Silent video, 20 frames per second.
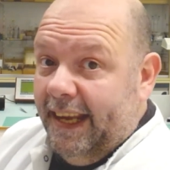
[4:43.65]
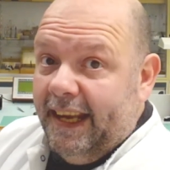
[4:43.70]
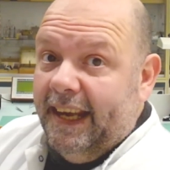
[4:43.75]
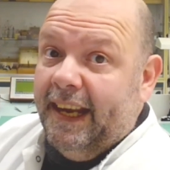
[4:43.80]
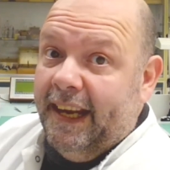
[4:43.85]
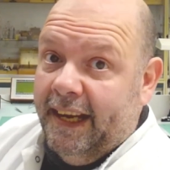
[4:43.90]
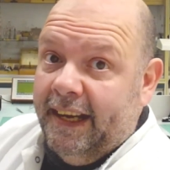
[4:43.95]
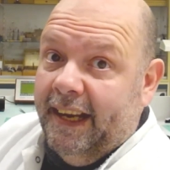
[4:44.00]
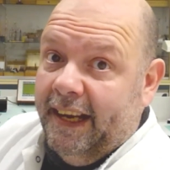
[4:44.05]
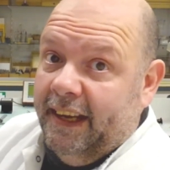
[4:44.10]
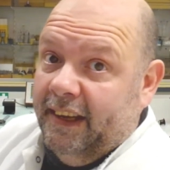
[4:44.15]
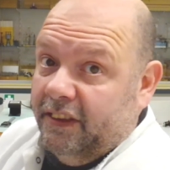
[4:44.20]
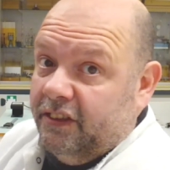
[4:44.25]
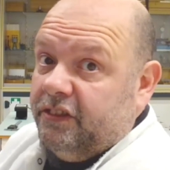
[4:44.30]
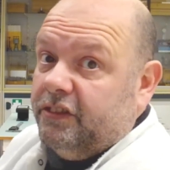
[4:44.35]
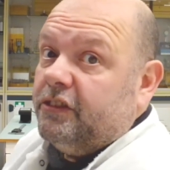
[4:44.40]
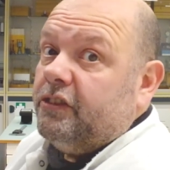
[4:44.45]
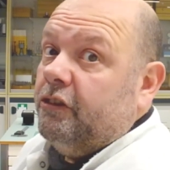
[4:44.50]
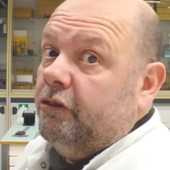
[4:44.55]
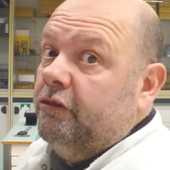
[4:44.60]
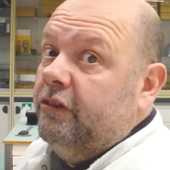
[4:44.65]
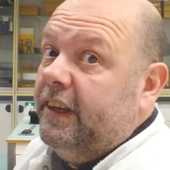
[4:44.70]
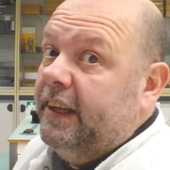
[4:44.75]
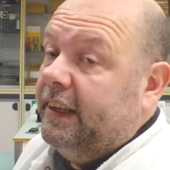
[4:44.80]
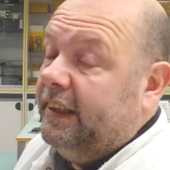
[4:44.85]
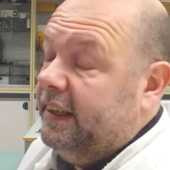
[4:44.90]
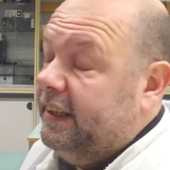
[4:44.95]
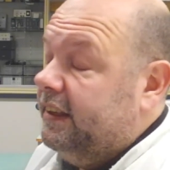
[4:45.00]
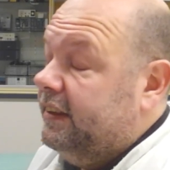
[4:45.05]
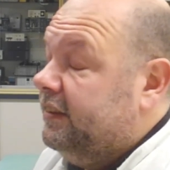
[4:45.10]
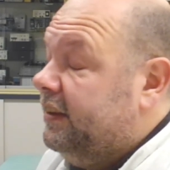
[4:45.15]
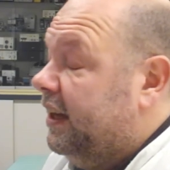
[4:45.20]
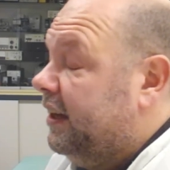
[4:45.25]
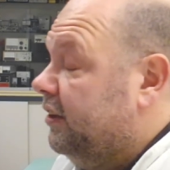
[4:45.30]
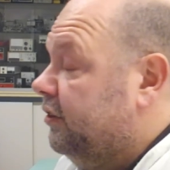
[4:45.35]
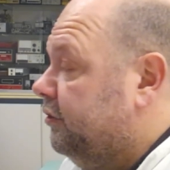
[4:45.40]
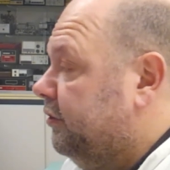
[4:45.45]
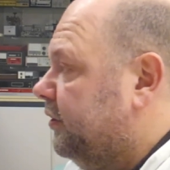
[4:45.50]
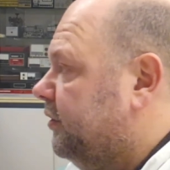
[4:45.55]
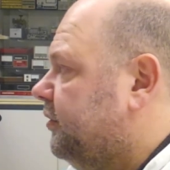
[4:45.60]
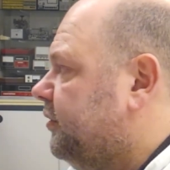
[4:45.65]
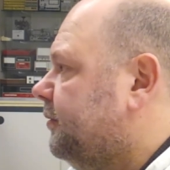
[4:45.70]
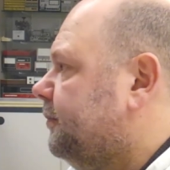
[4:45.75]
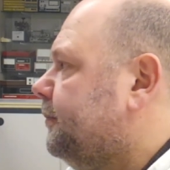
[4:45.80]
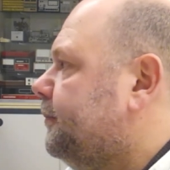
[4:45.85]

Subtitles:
it is really dangerous.